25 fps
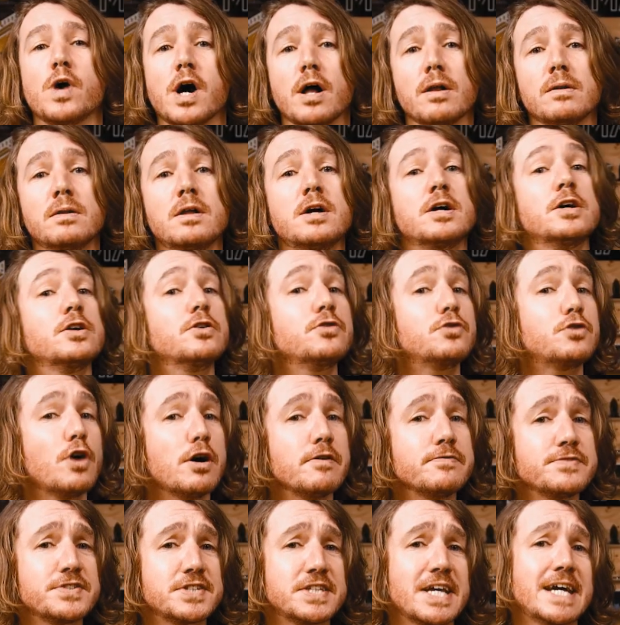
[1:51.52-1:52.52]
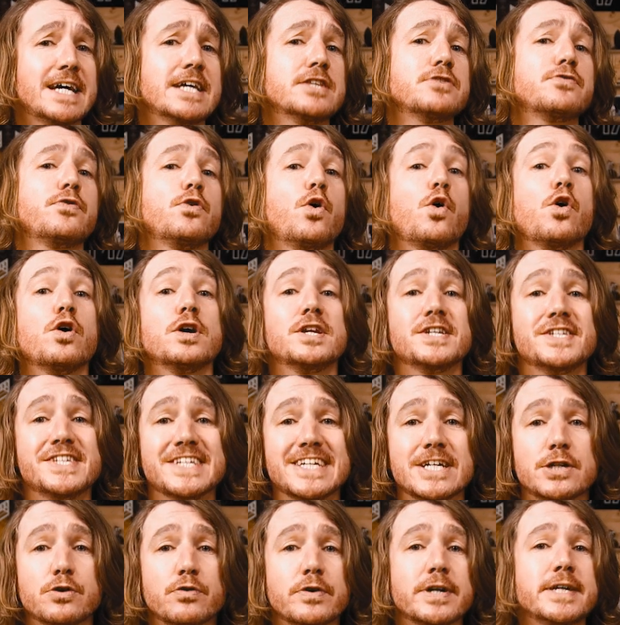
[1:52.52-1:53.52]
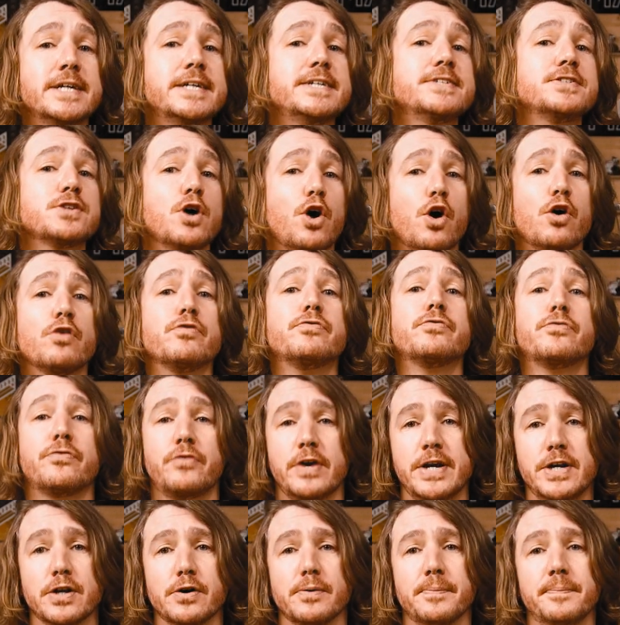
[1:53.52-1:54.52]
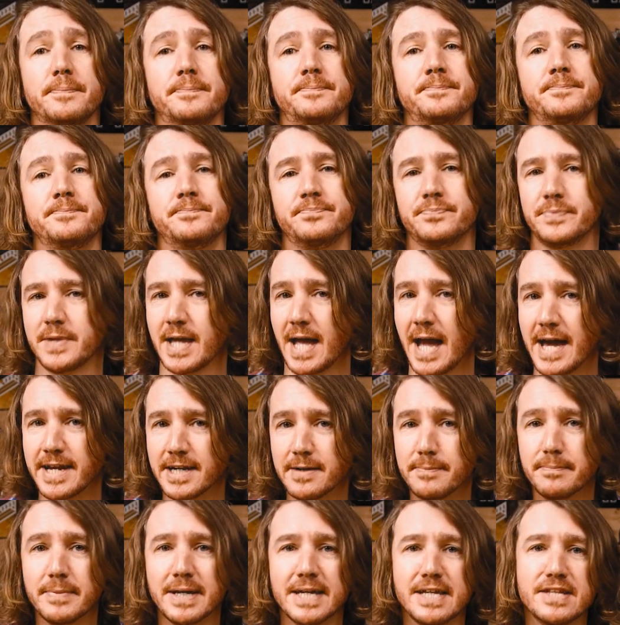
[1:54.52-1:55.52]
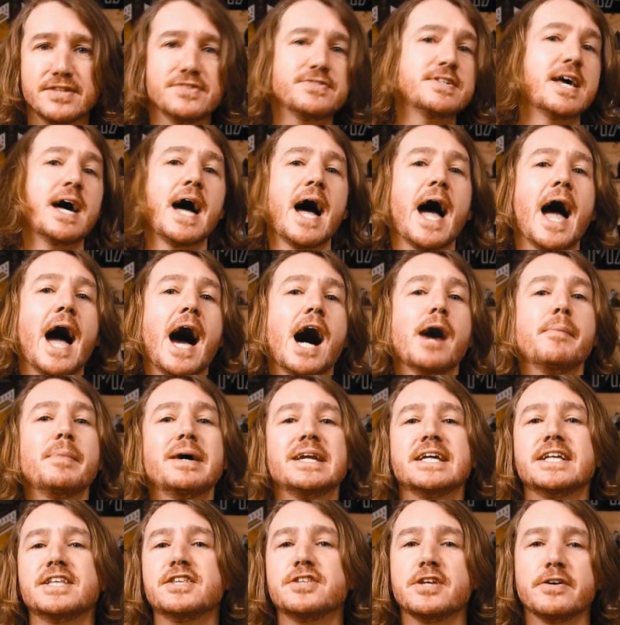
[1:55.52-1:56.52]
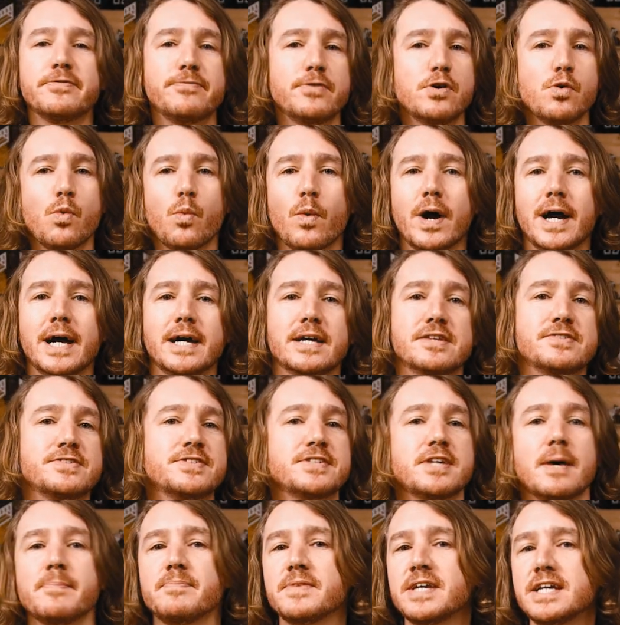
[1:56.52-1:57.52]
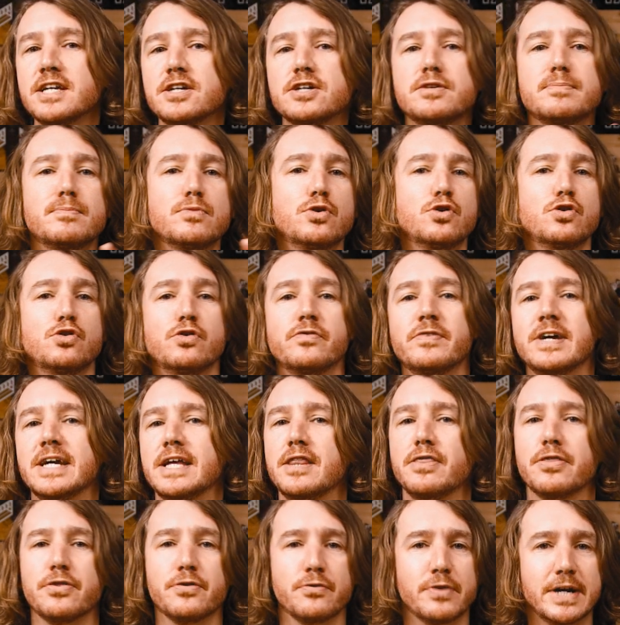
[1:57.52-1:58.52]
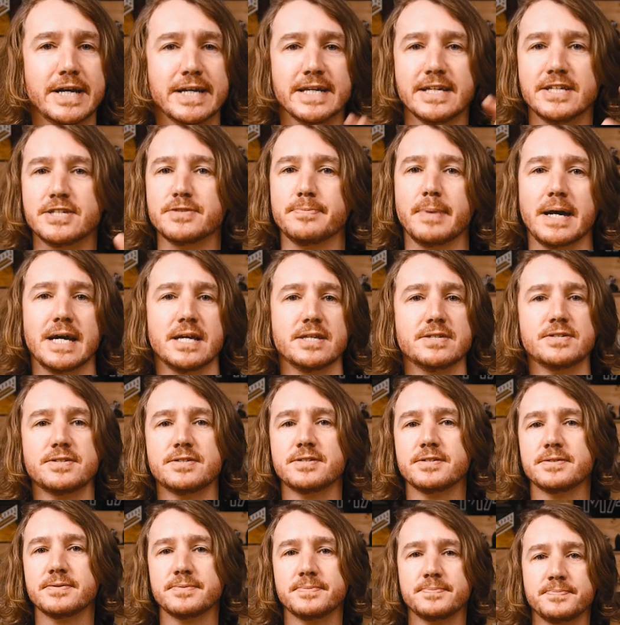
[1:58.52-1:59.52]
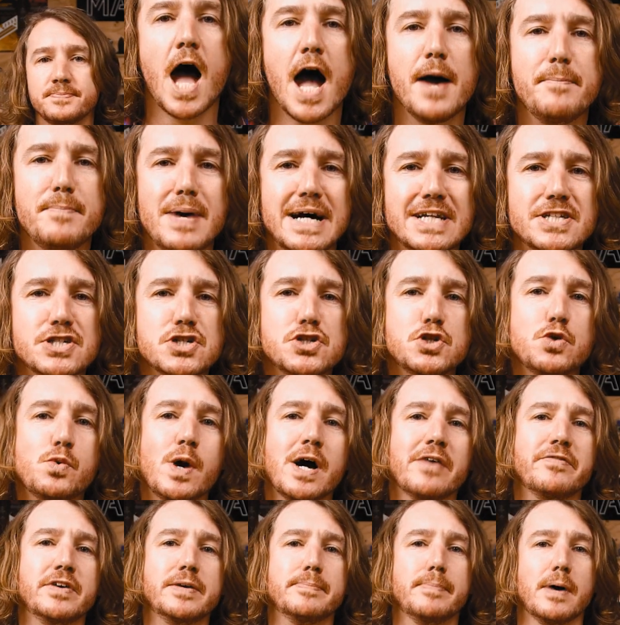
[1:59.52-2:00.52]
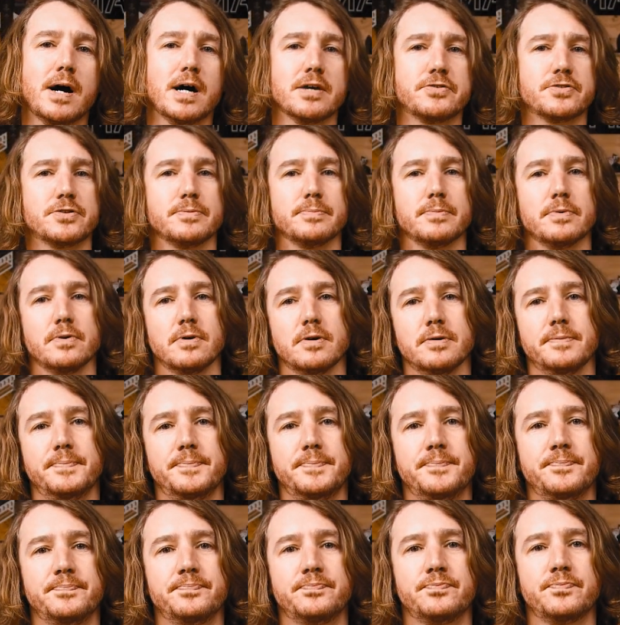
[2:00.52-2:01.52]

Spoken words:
Well, DoF stands for degrees of freedom, and it means how many different ways something can move in 3D space. Imagine you have a basketball.